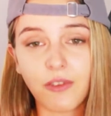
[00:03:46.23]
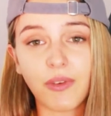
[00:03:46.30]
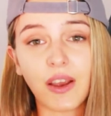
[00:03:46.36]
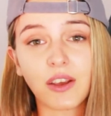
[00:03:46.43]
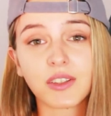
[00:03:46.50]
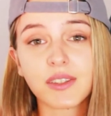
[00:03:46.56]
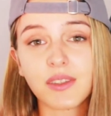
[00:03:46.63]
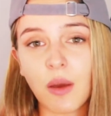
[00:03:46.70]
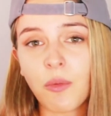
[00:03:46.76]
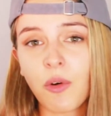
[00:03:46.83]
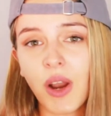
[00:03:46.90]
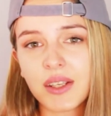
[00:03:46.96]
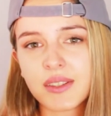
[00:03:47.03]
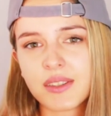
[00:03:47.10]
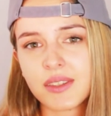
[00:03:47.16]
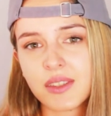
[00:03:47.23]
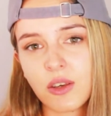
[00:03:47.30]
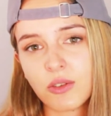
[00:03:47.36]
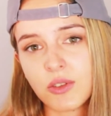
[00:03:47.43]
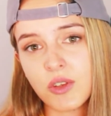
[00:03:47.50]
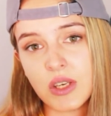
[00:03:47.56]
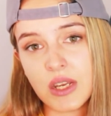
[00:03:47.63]
If I could summarize the
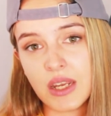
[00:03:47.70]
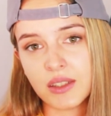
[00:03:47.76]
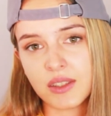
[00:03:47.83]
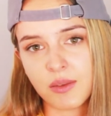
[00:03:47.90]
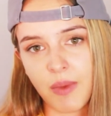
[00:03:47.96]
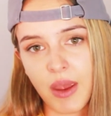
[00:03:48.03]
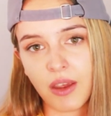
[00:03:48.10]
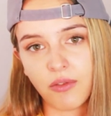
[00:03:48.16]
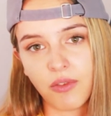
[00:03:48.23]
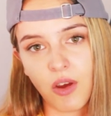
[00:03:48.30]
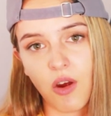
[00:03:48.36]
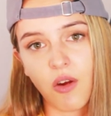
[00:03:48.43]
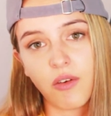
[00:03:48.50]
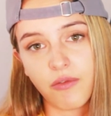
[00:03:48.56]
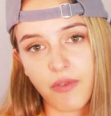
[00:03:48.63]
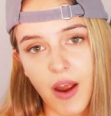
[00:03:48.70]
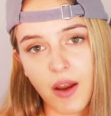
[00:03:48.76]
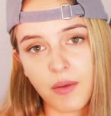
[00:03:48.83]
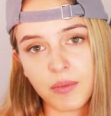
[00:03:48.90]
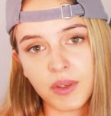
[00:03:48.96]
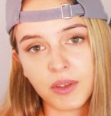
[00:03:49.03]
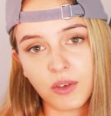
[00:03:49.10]
skills you need to make a VR
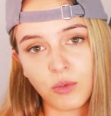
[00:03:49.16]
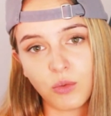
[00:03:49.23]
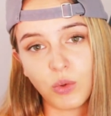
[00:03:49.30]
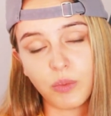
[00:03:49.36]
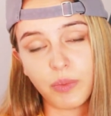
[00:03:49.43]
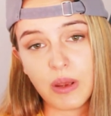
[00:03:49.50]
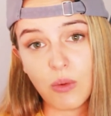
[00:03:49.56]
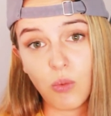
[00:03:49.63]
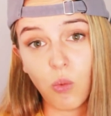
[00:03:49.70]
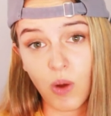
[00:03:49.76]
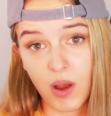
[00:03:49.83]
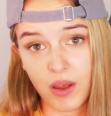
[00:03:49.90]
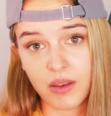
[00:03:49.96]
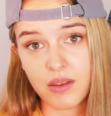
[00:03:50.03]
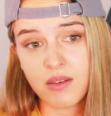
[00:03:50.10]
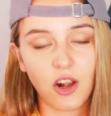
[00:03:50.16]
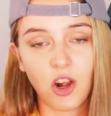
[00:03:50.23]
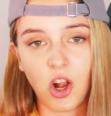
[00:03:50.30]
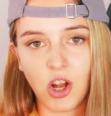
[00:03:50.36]
environment, it would be 1.